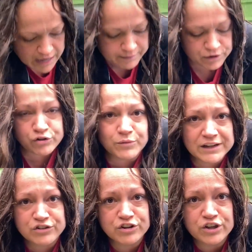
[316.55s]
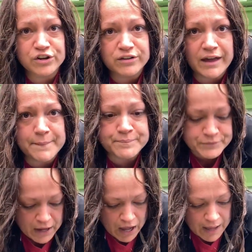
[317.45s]
You don't need to cure
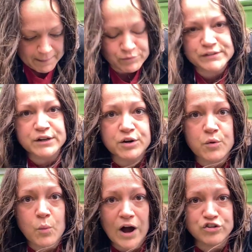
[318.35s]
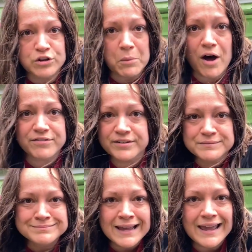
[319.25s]
them. I'm just gonna wash them off
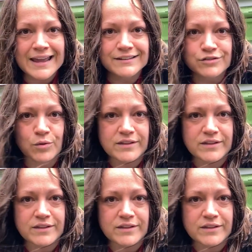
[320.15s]
and store